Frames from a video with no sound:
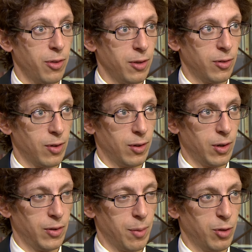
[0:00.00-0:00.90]

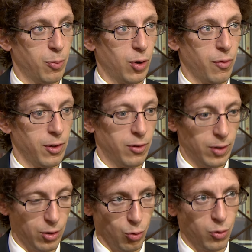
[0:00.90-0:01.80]
Theresa May spoke of this
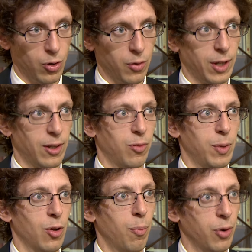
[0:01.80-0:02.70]
secured zone that has
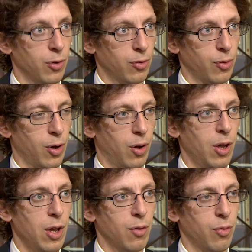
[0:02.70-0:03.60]
been opened for
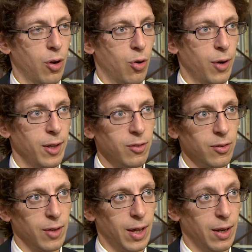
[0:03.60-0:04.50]

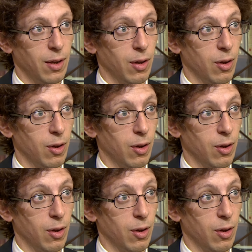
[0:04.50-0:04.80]
lorries, and